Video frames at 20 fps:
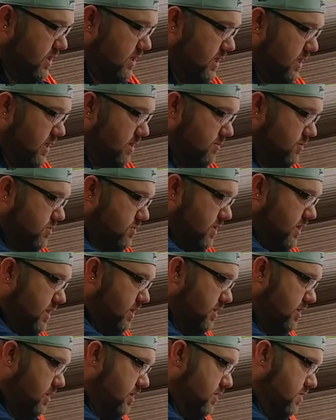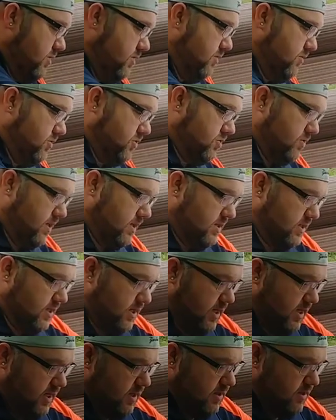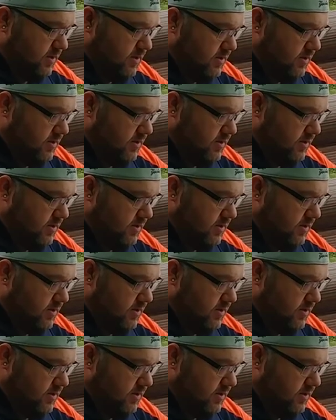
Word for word: And I'm trying another new trick today.